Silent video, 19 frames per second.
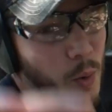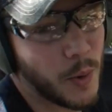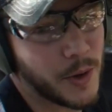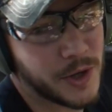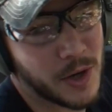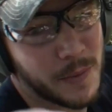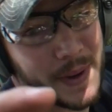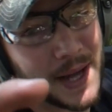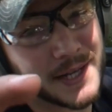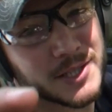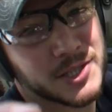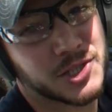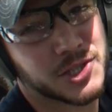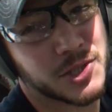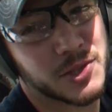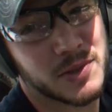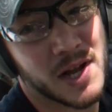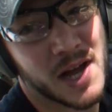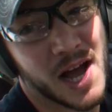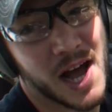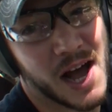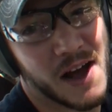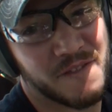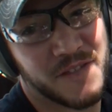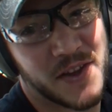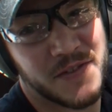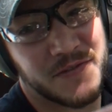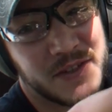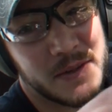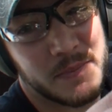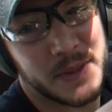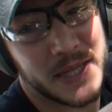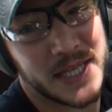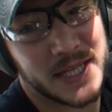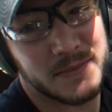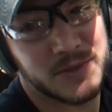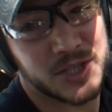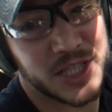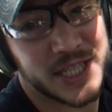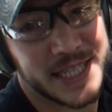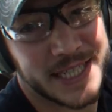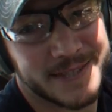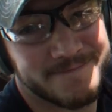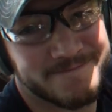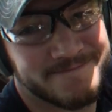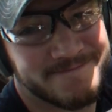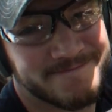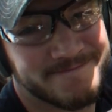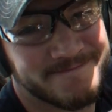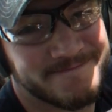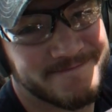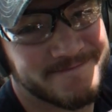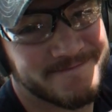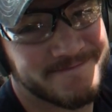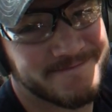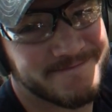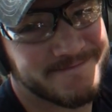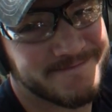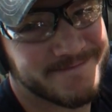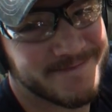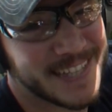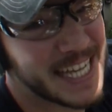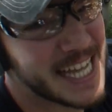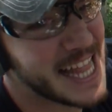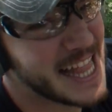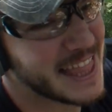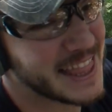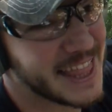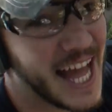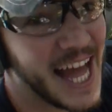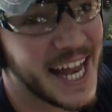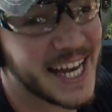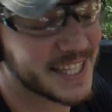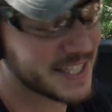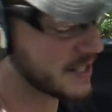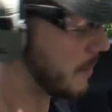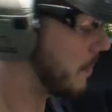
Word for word: when you're about to shoot a 50 BMG. That is